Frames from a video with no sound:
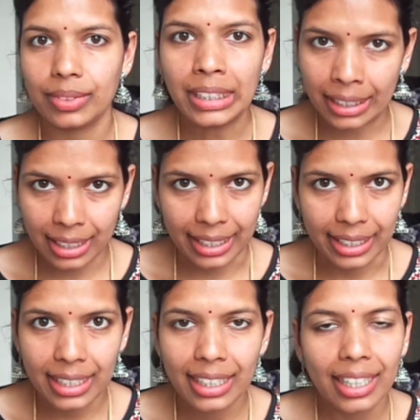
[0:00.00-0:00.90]
curry,
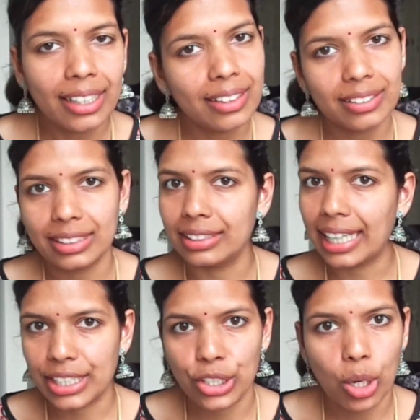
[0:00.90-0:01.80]
then that's
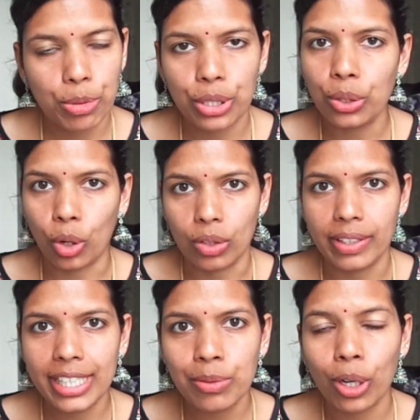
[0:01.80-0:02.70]
an option
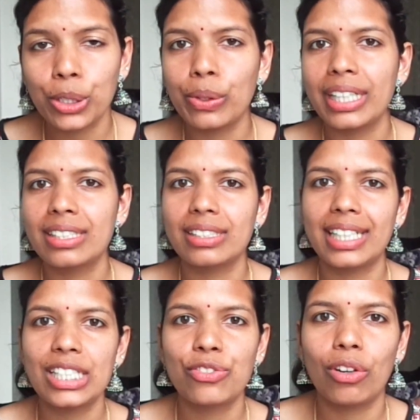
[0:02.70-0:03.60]
always. Although I suggest
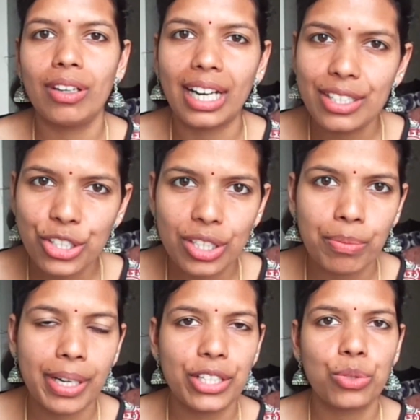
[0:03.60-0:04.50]
for lunch the
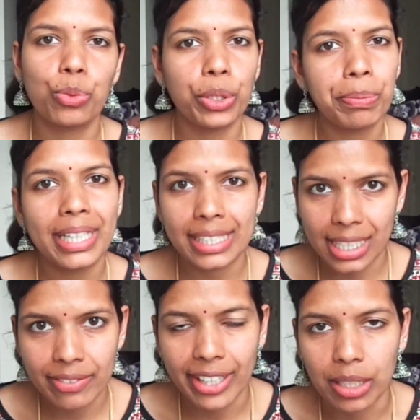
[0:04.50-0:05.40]
breads won't be easily
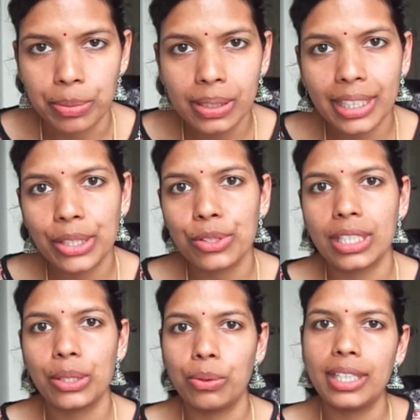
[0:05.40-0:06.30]
available. They're usually
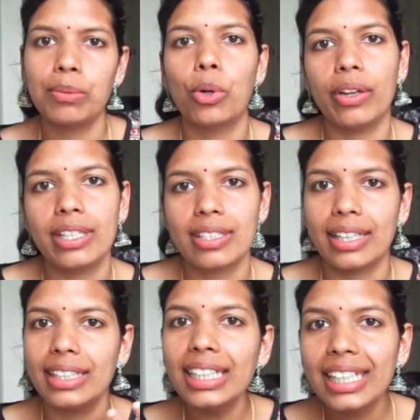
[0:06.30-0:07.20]
only in the mornings and
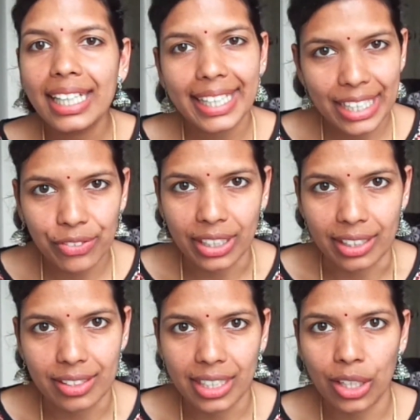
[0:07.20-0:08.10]
the
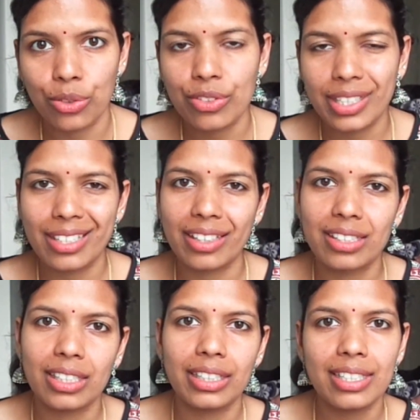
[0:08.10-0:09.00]
evenings, around
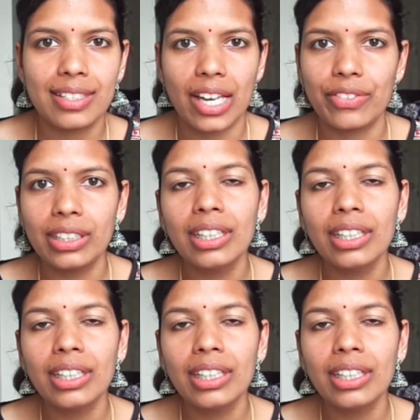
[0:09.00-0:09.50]
6:37